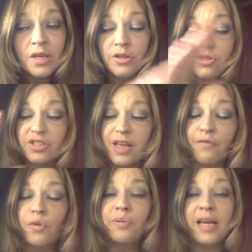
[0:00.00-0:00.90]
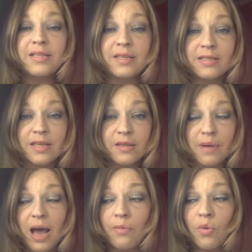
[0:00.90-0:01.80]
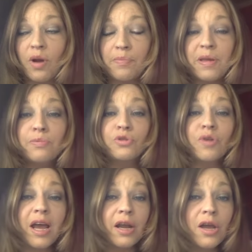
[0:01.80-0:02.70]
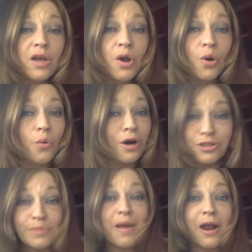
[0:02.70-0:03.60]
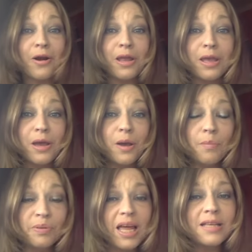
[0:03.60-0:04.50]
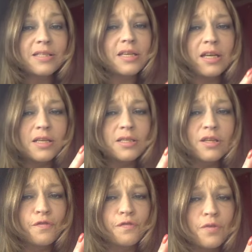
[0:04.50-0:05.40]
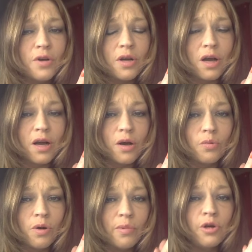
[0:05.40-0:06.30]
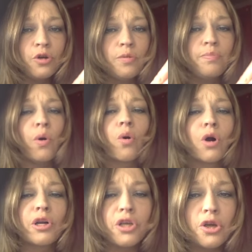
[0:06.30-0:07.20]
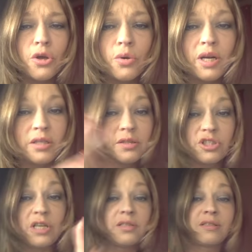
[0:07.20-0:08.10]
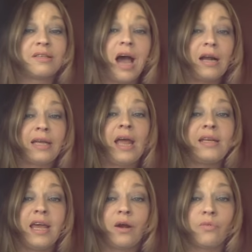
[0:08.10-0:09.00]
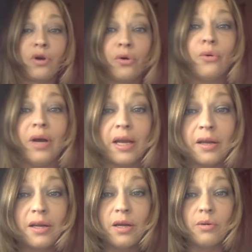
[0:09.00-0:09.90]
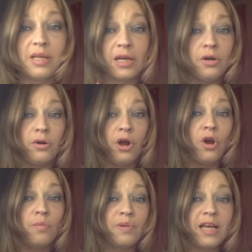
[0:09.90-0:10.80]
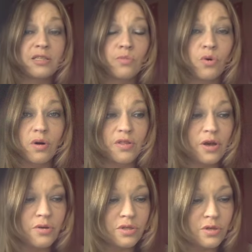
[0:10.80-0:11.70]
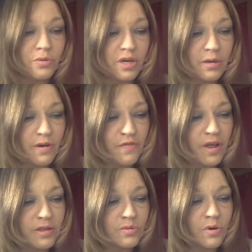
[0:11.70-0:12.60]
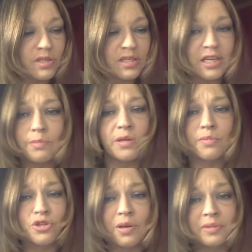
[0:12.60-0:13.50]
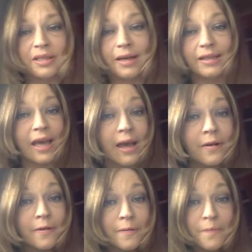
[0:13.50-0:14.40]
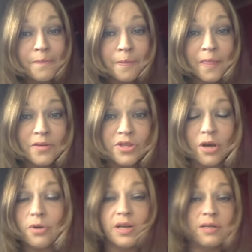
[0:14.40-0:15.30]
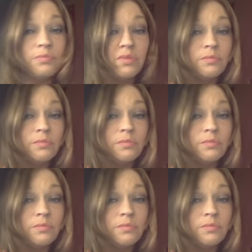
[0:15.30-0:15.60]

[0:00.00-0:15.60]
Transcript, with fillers: There's several places in the Bible where people try to worship Mary. Blessed is the uh, woman who bore you. And Jesus knocked that down real quick. We were like, no, no, blessed more are those who hear my Father's words and keep them, or something like that. So he,